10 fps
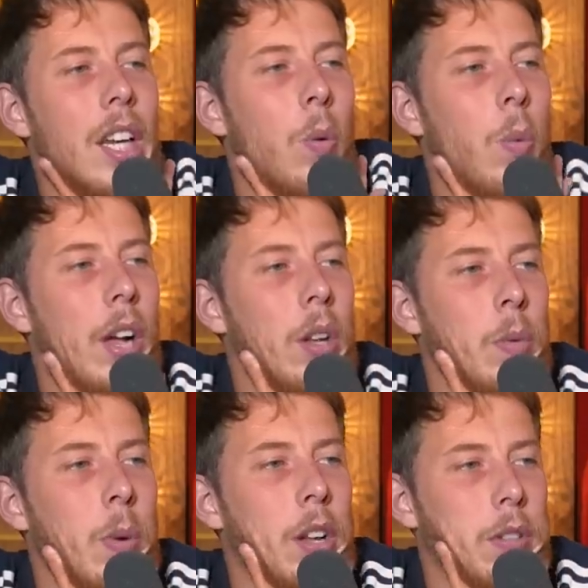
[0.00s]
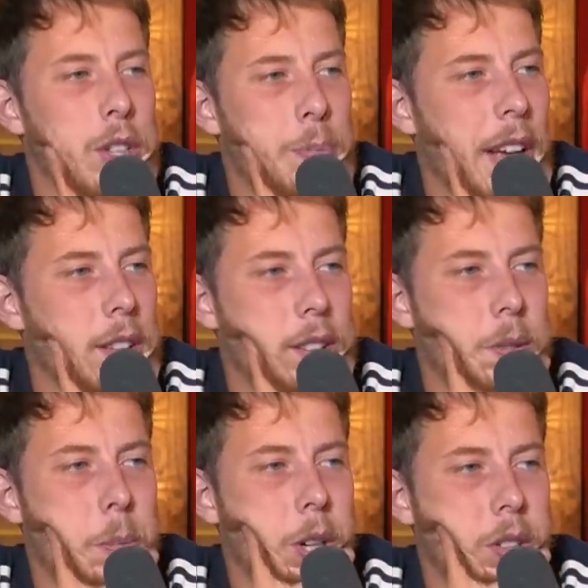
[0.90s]
a well, well-respected
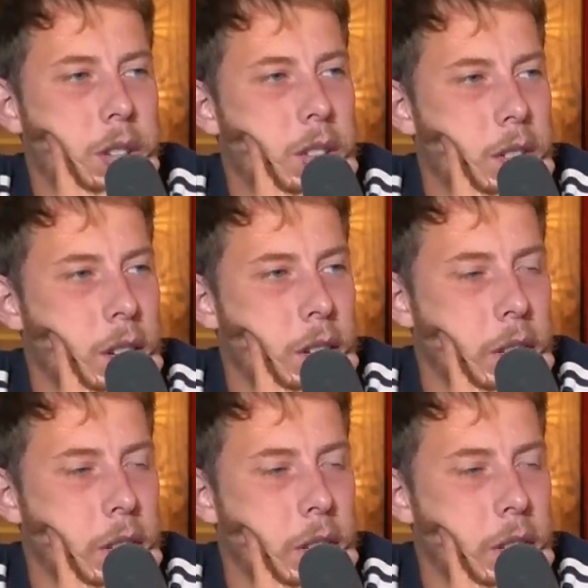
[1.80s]
one. person, is he?